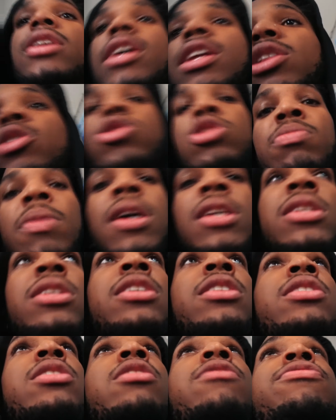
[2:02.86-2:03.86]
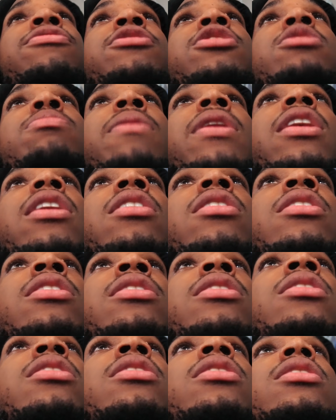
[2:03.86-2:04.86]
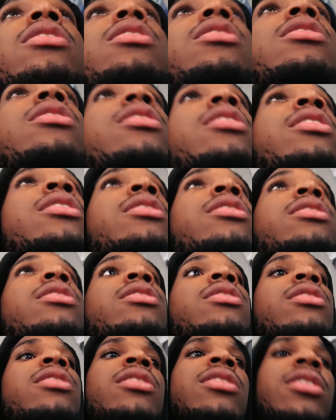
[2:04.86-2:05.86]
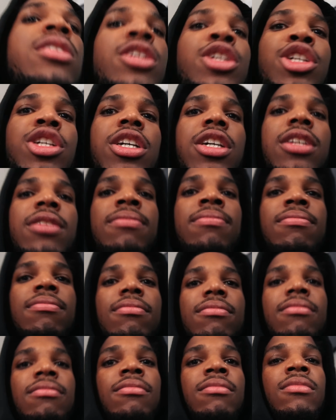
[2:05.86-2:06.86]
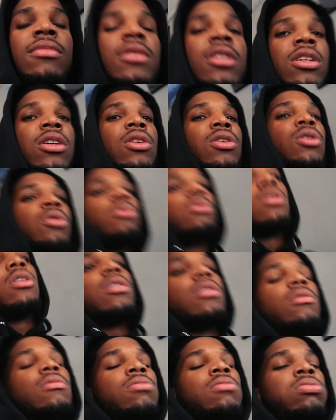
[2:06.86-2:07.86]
did lose my sense of smell and the shit. Well,